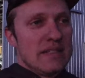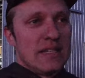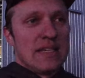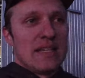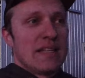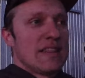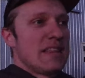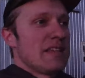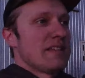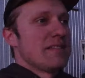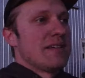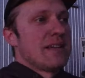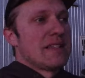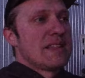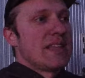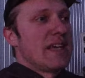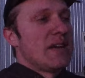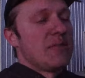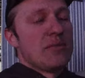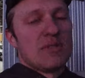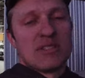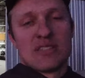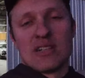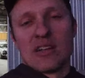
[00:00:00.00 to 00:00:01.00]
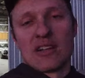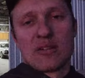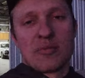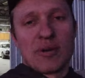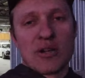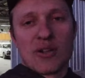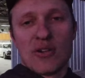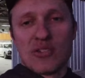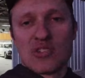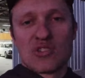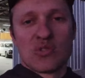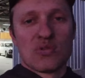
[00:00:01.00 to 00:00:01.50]
anything like that. We talk
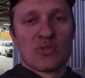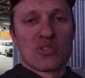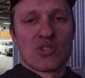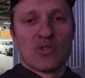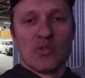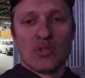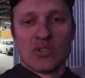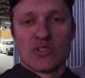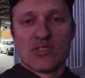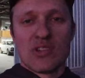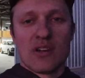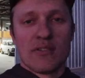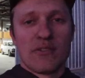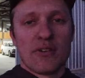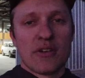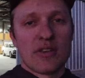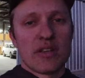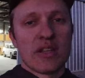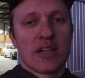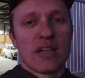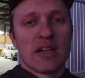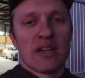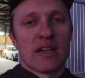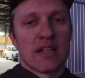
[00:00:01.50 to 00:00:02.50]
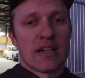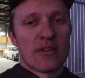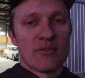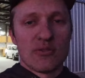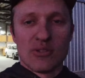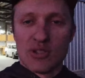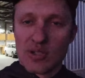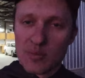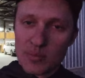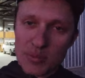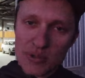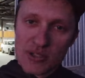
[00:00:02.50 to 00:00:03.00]
about all sorts of cool stuff on there, and I
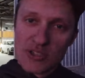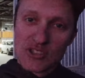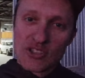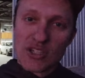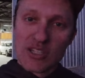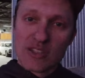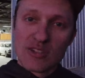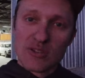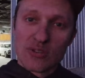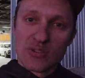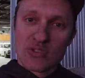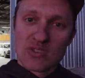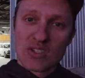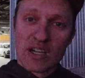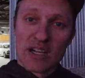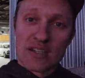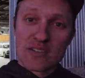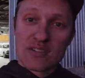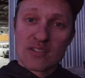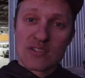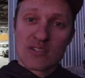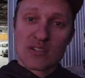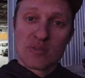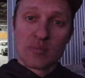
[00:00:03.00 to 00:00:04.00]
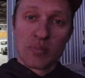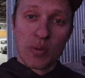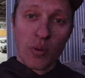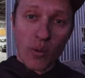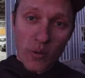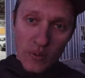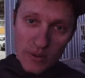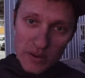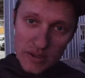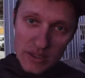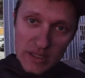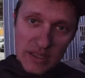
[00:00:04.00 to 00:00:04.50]
really appreciate those guys'
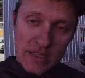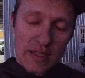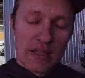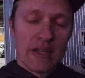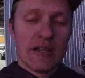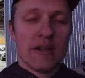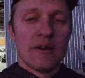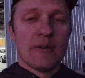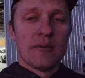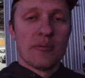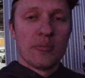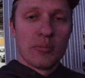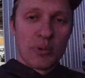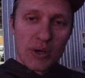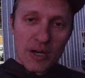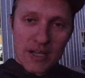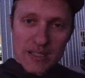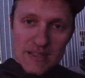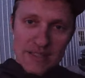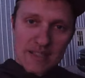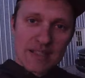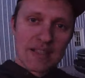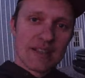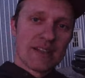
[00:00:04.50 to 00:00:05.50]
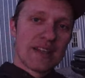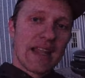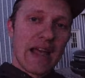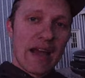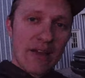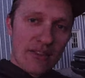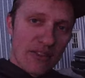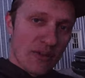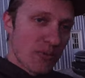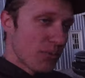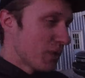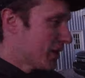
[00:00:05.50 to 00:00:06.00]
support. But
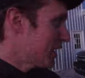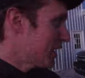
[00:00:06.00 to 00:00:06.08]
now that